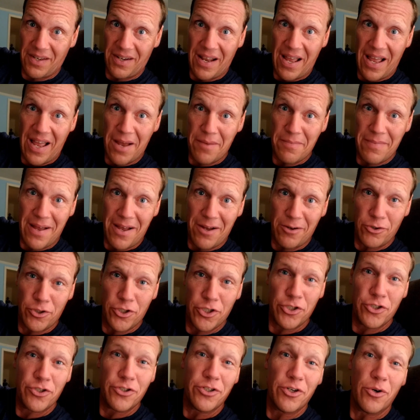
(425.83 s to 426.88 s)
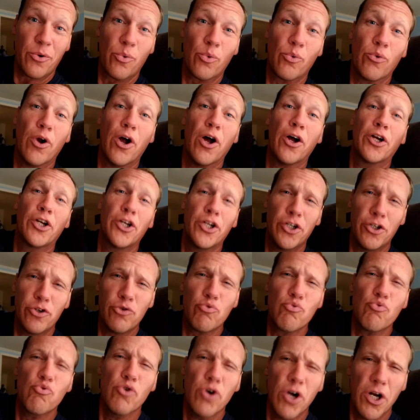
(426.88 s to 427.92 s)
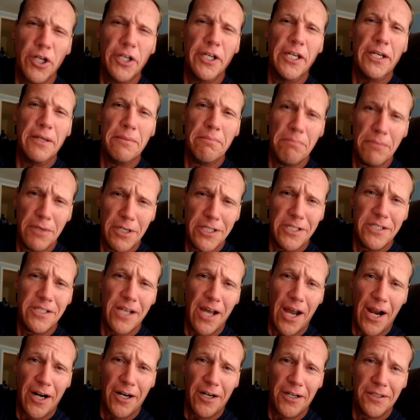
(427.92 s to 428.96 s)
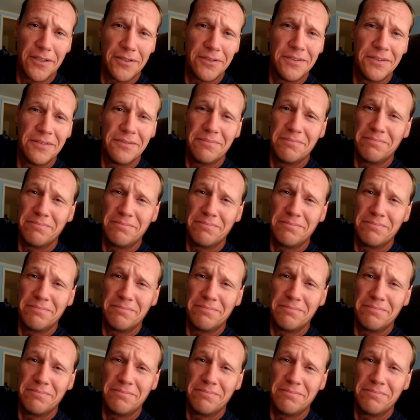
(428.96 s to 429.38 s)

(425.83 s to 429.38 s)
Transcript: And how about just a good rugged mud tire?